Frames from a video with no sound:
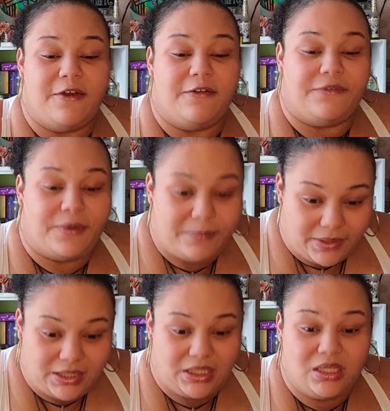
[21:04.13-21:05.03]
for
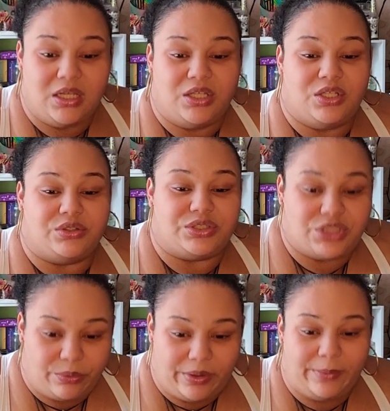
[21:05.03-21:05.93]
money. You'll
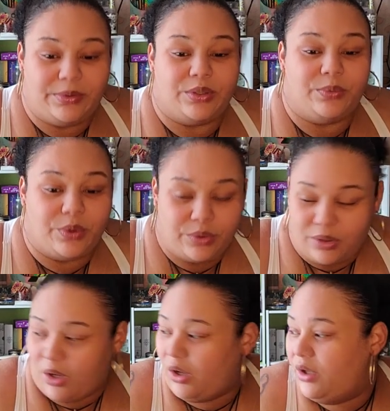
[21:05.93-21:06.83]
show up. You'll work
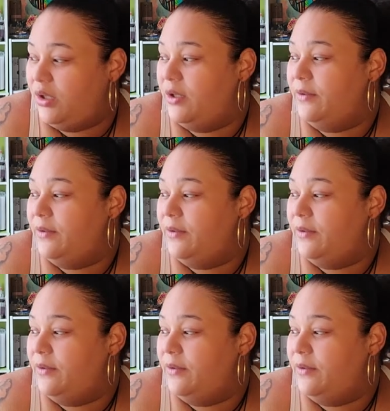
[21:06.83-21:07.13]
hard.